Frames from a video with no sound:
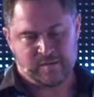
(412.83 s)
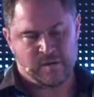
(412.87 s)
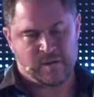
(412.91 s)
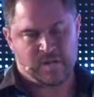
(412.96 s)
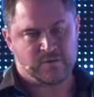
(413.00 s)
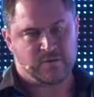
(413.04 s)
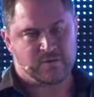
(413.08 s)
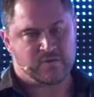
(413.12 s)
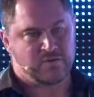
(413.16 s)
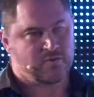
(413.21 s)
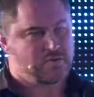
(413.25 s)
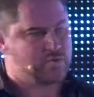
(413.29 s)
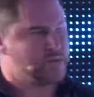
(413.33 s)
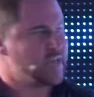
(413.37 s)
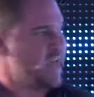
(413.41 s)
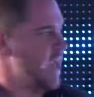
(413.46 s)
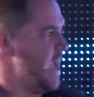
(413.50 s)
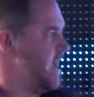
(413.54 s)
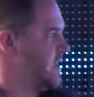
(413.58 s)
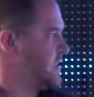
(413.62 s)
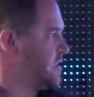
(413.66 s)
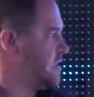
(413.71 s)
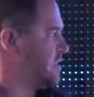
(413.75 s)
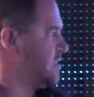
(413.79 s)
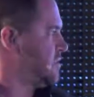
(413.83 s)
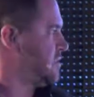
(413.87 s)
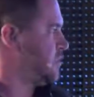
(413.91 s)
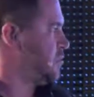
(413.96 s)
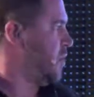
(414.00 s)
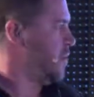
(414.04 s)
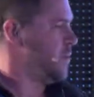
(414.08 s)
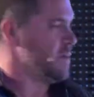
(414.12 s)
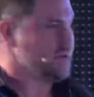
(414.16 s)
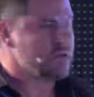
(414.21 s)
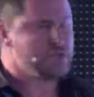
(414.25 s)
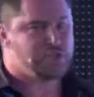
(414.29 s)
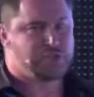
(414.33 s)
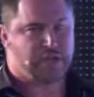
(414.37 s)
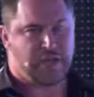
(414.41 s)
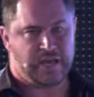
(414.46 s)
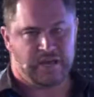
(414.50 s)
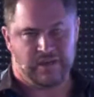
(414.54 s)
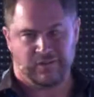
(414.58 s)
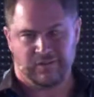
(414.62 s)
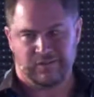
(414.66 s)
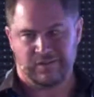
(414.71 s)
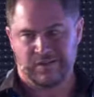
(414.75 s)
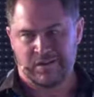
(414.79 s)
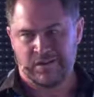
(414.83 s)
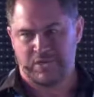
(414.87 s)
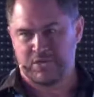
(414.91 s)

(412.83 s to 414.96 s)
you can't throw it in jail,